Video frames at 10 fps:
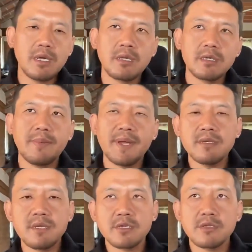the Tibetan
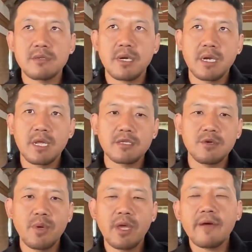sessions, right? Like, so
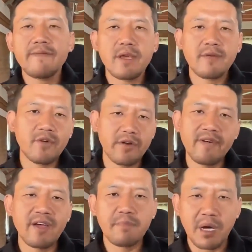we have like
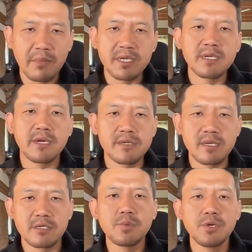45 parliamentarians, as
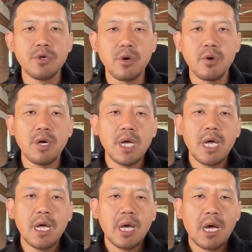we know.
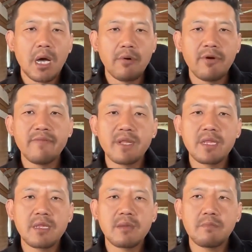However,
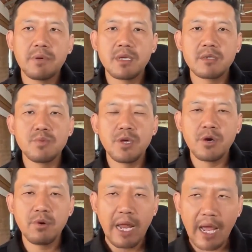because we don't
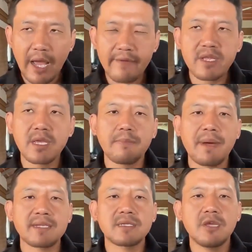have the
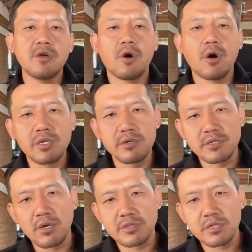capacity or the
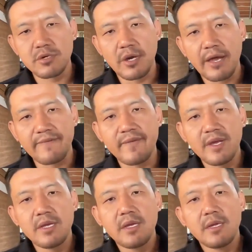resources to have
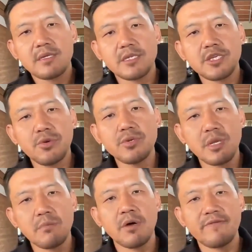such a huge
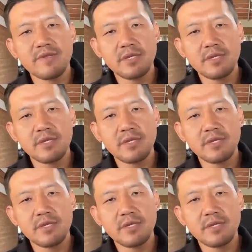number of